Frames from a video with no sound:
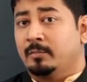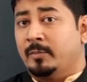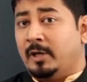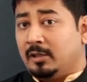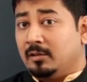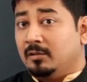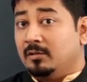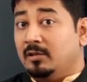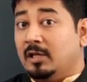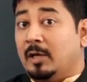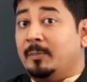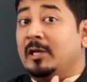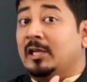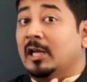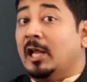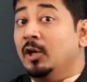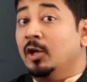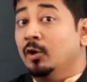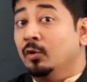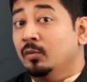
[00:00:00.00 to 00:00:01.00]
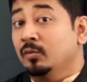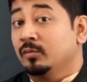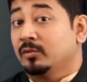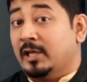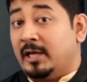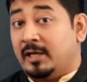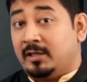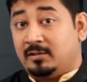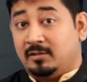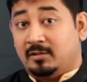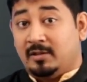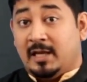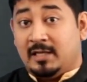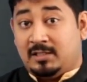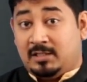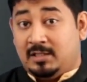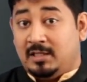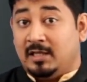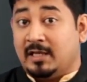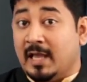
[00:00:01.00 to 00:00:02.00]
But let me tell you that
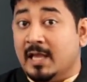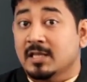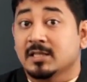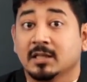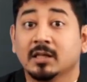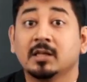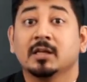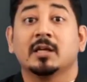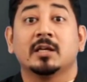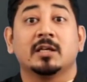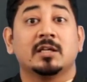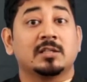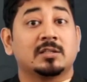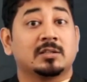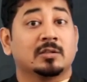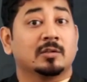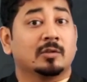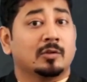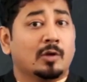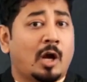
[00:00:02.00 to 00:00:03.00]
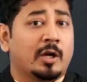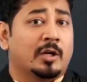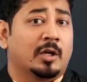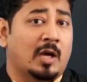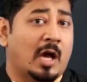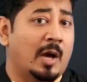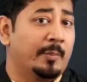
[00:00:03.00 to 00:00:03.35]
acetic acid is not a